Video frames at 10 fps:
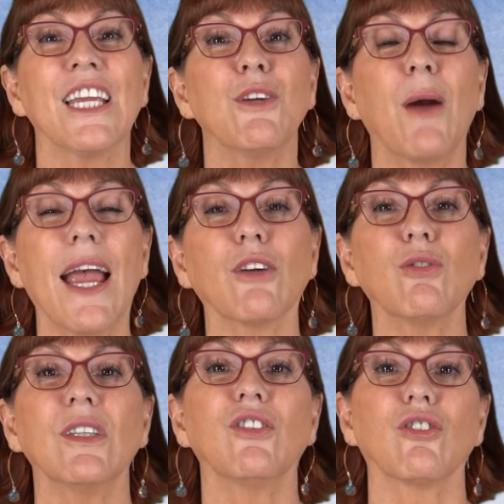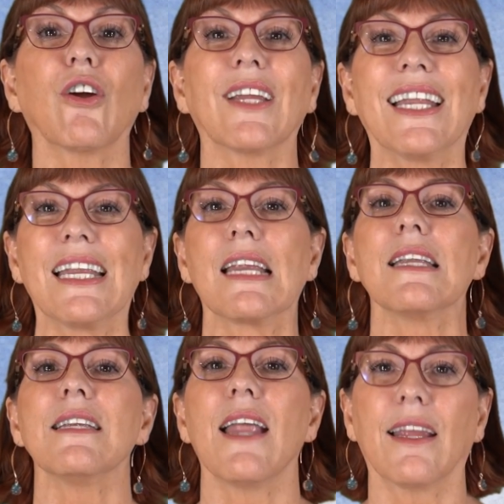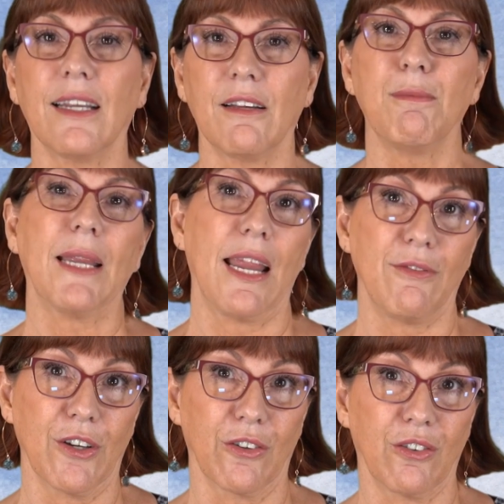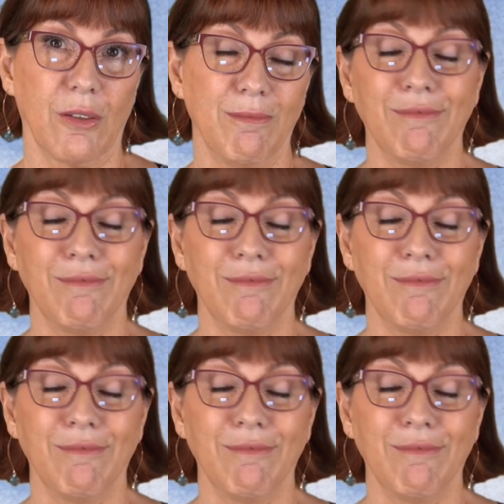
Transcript: you actually start getting negative behaviors.